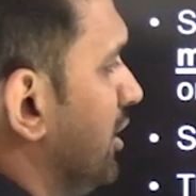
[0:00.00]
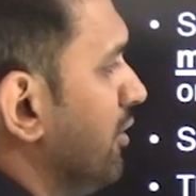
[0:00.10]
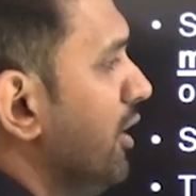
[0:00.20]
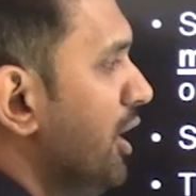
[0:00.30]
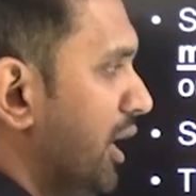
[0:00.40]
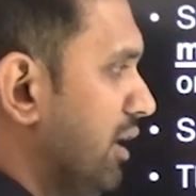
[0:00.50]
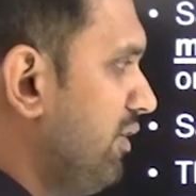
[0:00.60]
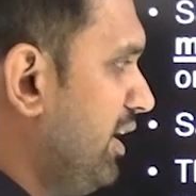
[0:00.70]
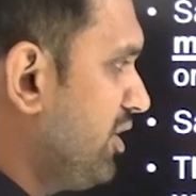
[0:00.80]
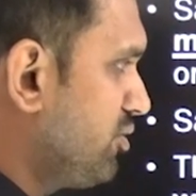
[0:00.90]
give in
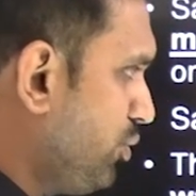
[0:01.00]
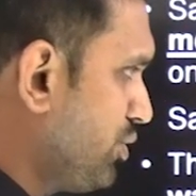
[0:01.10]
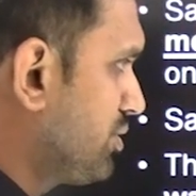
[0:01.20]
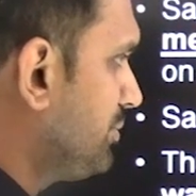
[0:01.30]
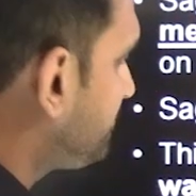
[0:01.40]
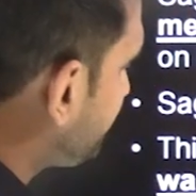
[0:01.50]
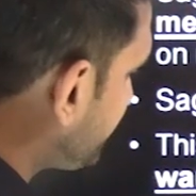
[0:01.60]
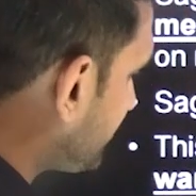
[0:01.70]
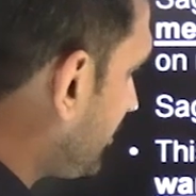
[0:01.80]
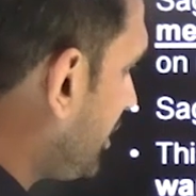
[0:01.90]
various modes.
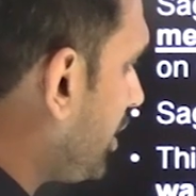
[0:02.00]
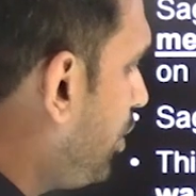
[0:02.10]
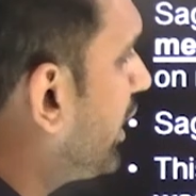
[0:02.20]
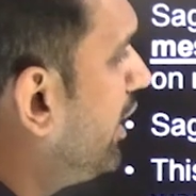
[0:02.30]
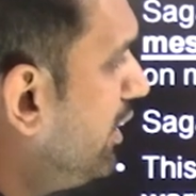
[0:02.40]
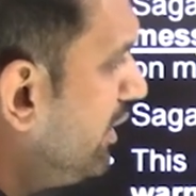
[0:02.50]
Okay,